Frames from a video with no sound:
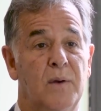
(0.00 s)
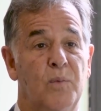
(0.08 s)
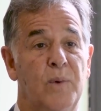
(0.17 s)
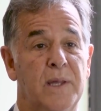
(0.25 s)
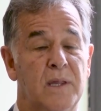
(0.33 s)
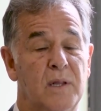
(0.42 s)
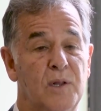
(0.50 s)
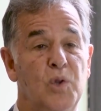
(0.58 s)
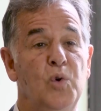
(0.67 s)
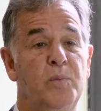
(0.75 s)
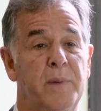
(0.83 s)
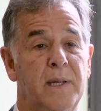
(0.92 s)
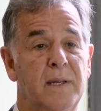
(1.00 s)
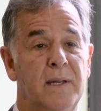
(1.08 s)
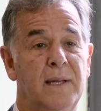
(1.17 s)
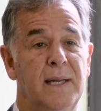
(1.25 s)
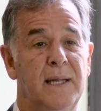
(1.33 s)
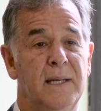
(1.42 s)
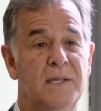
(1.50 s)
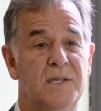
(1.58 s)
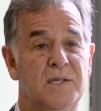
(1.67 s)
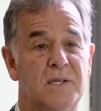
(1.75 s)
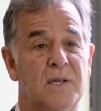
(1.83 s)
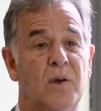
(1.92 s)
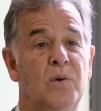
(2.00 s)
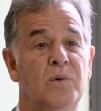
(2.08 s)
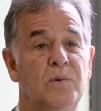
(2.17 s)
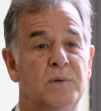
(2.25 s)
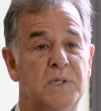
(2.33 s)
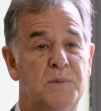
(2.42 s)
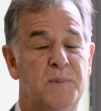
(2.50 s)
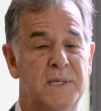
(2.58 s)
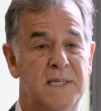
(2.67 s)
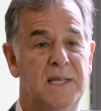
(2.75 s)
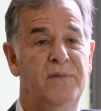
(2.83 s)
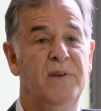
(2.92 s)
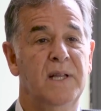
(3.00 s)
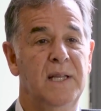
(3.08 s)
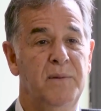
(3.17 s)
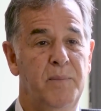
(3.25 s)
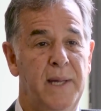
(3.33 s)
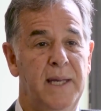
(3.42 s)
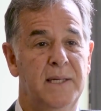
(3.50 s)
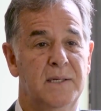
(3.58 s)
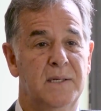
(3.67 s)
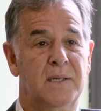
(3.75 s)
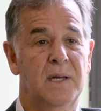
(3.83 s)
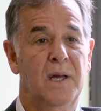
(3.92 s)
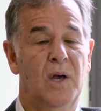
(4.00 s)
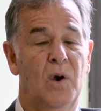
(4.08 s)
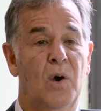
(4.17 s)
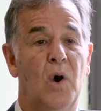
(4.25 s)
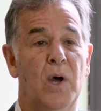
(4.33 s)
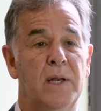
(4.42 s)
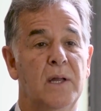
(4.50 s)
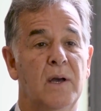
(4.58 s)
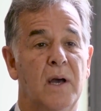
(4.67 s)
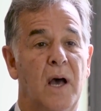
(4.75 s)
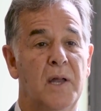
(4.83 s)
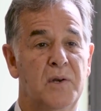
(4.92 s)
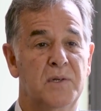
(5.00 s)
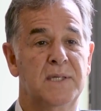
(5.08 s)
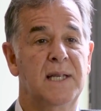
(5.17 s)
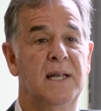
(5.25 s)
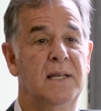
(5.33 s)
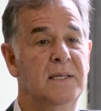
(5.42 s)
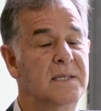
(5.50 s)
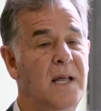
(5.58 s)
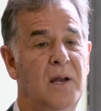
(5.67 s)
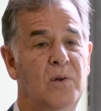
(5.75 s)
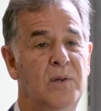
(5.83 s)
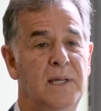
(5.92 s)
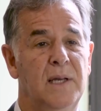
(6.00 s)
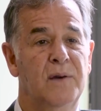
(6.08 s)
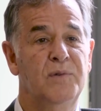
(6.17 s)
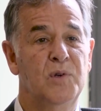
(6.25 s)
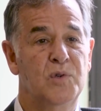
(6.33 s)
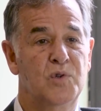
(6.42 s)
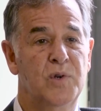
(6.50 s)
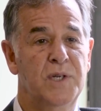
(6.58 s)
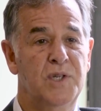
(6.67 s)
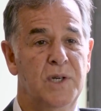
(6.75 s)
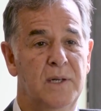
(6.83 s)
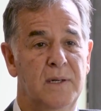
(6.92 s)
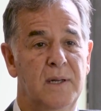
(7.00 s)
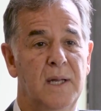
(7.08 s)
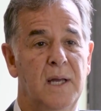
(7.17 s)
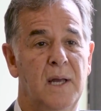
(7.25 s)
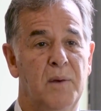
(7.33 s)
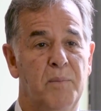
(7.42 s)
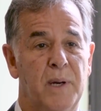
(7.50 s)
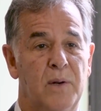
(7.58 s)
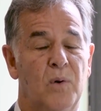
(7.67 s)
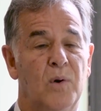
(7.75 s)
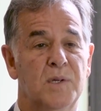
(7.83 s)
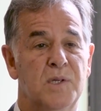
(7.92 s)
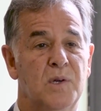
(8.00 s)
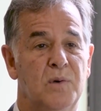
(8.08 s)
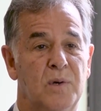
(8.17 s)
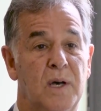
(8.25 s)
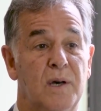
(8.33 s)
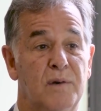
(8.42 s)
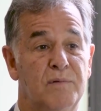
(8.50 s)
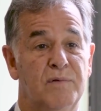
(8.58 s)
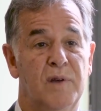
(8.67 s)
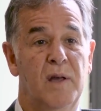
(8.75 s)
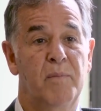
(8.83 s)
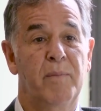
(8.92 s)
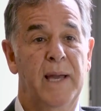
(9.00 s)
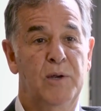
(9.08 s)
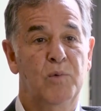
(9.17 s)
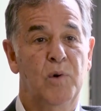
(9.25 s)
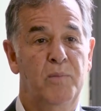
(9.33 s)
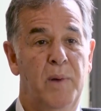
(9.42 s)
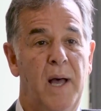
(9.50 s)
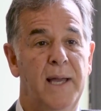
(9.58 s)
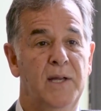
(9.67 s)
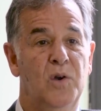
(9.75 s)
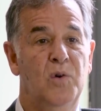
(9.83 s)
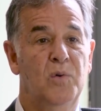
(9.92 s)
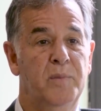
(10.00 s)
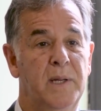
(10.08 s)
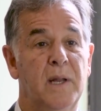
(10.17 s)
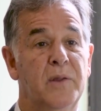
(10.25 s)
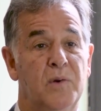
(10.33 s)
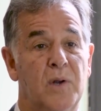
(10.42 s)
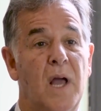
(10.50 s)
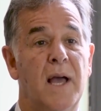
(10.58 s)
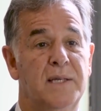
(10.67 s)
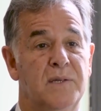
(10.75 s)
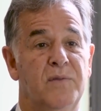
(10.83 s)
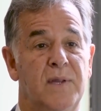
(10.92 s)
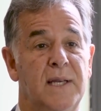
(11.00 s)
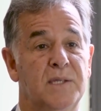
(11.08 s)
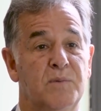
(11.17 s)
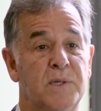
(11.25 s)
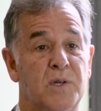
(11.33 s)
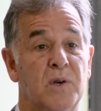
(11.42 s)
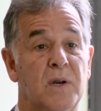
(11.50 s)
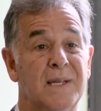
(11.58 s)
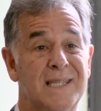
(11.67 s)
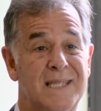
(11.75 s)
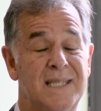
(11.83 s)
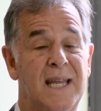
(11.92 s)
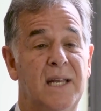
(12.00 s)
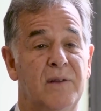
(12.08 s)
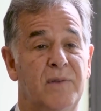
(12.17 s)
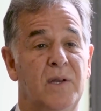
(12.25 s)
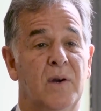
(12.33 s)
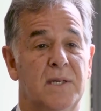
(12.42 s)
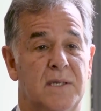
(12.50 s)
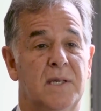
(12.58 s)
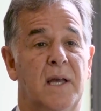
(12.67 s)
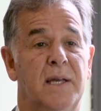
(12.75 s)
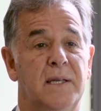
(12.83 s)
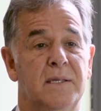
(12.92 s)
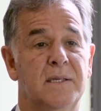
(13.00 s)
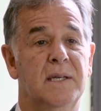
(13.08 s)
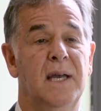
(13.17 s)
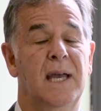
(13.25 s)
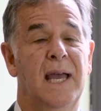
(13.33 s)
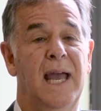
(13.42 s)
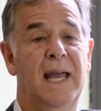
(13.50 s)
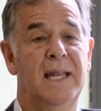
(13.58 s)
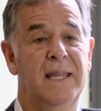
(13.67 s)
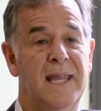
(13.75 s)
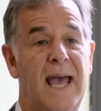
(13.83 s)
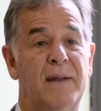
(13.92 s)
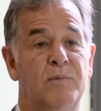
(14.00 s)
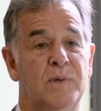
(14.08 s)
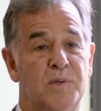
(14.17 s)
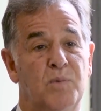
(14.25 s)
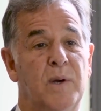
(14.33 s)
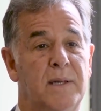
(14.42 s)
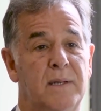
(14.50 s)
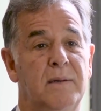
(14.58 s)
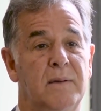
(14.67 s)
With Lumen, it is so specifically based on understandings not only of nutrition, but also of microbiome and other kinds of things which are state-of-the-art science, and that was what